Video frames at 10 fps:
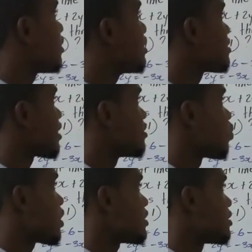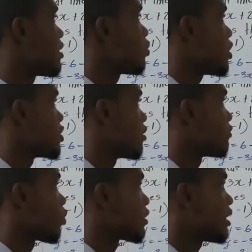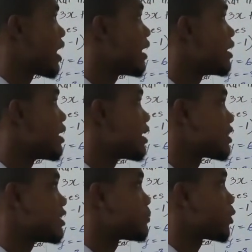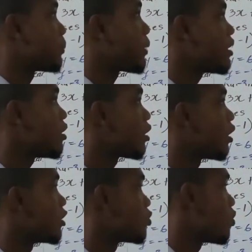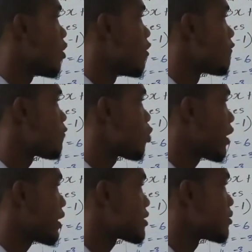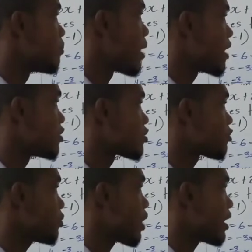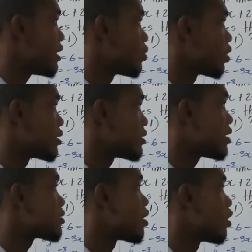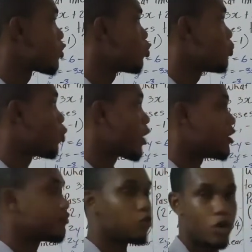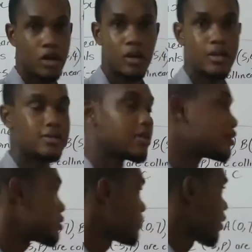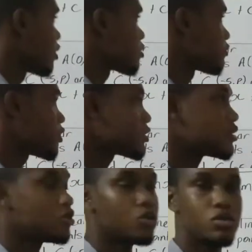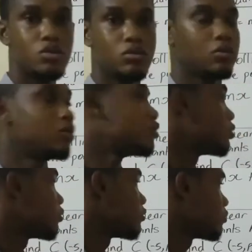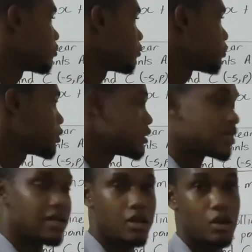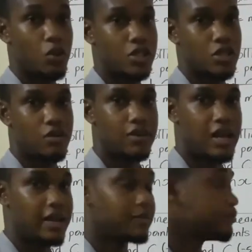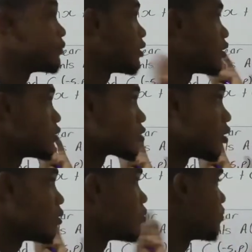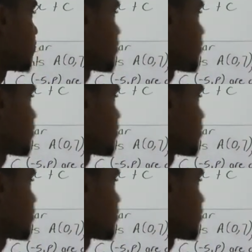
this says what is the equation for the line that is perpendicular to 4x minus 3y equals 6 through point 4,6. So first thing you do, put it in the equation of a line. So